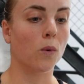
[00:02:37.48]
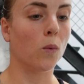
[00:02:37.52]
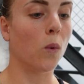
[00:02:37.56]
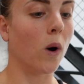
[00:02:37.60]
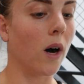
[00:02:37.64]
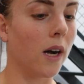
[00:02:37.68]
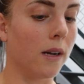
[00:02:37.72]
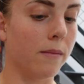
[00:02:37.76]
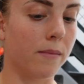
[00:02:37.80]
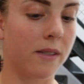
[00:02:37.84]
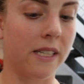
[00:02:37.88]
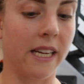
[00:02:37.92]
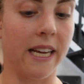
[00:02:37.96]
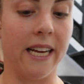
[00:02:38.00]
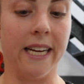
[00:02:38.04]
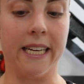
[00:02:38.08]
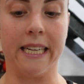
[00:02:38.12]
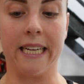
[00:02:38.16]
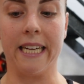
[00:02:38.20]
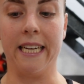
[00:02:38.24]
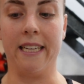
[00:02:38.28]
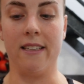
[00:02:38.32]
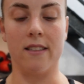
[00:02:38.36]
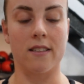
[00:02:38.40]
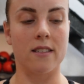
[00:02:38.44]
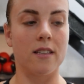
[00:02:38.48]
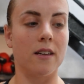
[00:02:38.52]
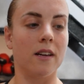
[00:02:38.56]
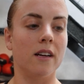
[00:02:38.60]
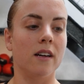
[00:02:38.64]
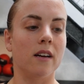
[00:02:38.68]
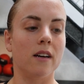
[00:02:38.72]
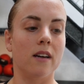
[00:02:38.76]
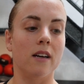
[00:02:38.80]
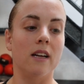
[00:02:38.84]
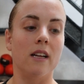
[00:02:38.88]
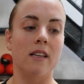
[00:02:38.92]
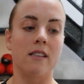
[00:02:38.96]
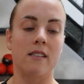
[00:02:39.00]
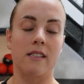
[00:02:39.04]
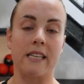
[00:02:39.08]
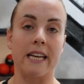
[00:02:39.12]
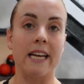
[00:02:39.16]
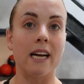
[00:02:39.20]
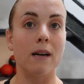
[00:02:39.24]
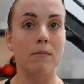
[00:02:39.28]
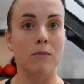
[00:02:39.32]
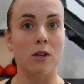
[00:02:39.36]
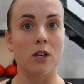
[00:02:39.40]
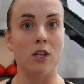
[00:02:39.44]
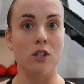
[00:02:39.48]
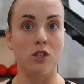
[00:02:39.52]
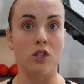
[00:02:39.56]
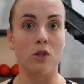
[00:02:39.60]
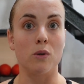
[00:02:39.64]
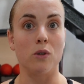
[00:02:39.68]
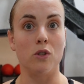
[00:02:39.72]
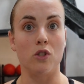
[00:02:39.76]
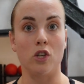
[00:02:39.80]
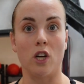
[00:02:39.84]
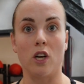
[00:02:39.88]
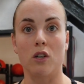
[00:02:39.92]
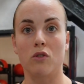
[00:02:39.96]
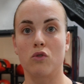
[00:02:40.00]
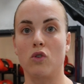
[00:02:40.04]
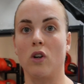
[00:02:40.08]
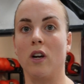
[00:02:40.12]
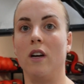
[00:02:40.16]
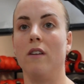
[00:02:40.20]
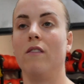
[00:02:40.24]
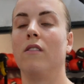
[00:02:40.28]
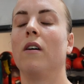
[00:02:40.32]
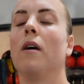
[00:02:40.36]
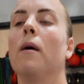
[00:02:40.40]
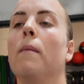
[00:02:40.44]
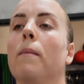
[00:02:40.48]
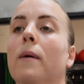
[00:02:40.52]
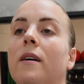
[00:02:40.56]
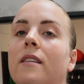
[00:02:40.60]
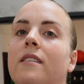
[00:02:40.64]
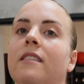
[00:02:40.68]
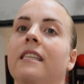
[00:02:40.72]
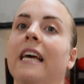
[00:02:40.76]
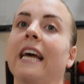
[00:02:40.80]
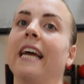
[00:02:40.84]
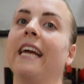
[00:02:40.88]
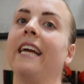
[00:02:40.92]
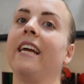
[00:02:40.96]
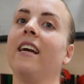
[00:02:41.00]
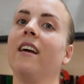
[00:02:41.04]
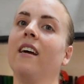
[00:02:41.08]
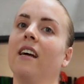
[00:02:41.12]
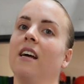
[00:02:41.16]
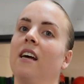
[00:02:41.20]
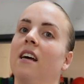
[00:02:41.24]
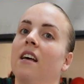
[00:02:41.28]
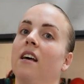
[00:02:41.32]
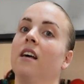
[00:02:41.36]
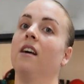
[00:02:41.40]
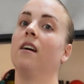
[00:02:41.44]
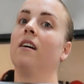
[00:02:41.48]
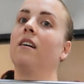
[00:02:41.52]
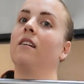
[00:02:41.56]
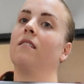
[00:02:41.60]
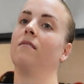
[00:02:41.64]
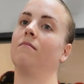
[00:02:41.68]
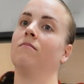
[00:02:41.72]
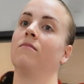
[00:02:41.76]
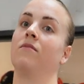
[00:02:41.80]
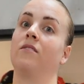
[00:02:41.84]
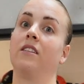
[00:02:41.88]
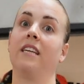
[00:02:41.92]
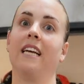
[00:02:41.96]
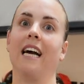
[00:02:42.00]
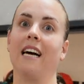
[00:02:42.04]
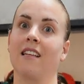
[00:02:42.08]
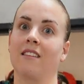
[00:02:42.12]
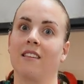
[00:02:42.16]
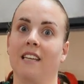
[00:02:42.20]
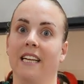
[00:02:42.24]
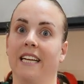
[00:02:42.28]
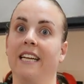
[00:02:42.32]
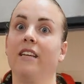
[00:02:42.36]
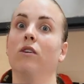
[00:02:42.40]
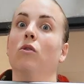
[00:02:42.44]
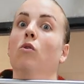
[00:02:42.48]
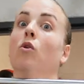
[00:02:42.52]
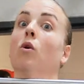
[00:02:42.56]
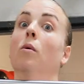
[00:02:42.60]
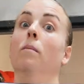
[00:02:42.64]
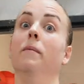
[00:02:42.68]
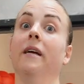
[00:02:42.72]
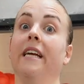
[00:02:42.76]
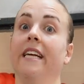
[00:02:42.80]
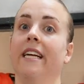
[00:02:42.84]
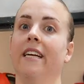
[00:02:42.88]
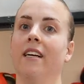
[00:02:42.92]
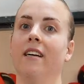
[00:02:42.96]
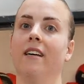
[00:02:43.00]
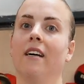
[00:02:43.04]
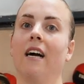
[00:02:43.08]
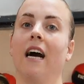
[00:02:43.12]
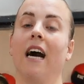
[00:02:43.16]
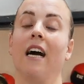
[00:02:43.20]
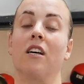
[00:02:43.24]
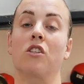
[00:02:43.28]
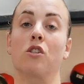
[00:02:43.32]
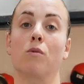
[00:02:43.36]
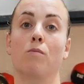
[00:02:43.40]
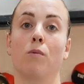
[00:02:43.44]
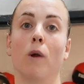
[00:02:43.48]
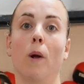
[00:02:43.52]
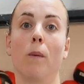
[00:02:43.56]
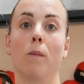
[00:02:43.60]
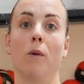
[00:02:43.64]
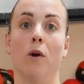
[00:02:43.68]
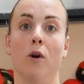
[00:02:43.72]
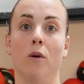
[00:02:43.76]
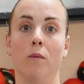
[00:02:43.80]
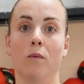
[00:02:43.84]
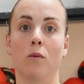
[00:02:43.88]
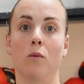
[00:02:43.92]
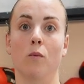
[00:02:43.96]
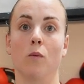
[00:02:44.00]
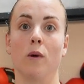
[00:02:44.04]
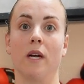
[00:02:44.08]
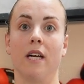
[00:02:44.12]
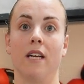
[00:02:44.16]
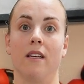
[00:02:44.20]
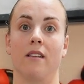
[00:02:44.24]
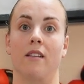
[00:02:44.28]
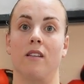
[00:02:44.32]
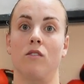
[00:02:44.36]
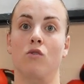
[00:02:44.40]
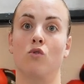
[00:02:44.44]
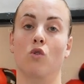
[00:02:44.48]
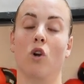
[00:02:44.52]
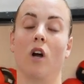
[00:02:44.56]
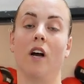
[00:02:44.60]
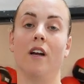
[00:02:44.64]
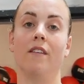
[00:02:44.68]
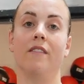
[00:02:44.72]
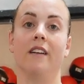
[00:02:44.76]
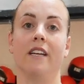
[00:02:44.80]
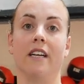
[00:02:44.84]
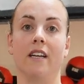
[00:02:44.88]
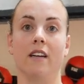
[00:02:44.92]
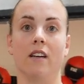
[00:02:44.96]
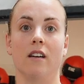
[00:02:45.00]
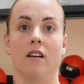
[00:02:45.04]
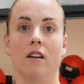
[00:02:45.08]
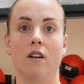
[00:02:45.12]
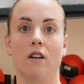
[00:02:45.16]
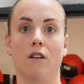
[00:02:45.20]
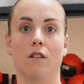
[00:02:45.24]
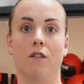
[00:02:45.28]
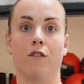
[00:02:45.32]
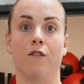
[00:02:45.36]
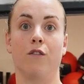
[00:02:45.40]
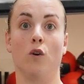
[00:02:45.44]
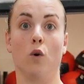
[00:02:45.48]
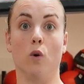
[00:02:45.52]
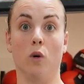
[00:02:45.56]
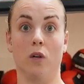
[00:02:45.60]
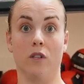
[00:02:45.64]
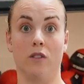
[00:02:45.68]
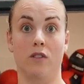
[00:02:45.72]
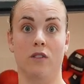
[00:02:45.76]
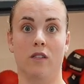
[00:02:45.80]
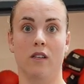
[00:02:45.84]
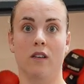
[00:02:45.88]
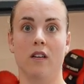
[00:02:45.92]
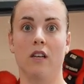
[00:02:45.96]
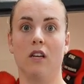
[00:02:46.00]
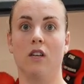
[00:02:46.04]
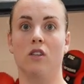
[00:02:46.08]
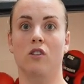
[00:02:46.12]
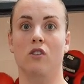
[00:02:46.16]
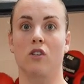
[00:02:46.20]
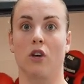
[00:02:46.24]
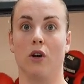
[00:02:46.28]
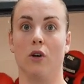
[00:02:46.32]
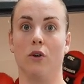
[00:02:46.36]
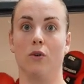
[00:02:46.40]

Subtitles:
what I'm saying is, say I'm gonna do a jerk drive, but say the athlete or me has a problem with driving forwards. So